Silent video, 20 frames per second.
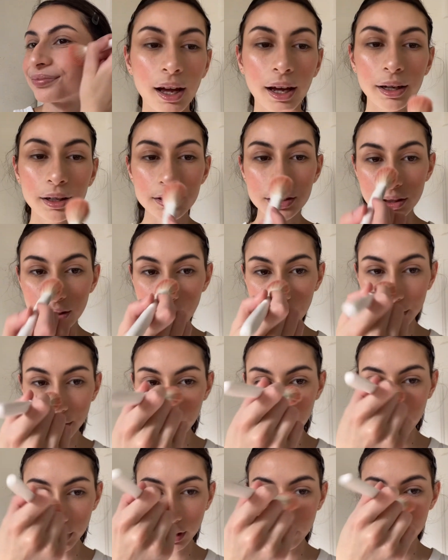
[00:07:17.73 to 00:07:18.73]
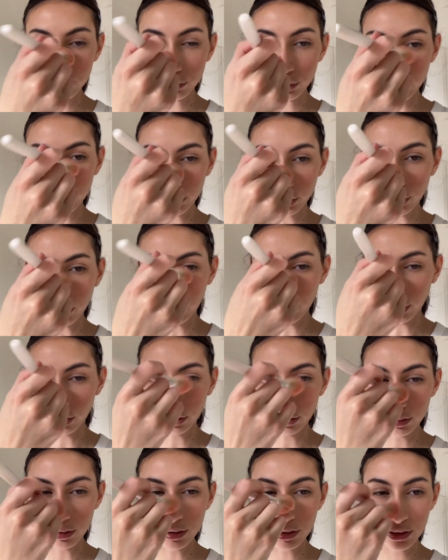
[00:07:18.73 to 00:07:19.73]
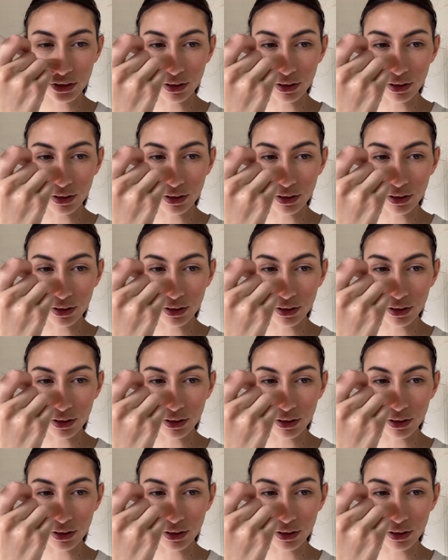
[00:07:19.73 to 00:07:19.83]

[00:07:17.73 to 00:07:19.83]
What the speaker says: I also like going for the nose,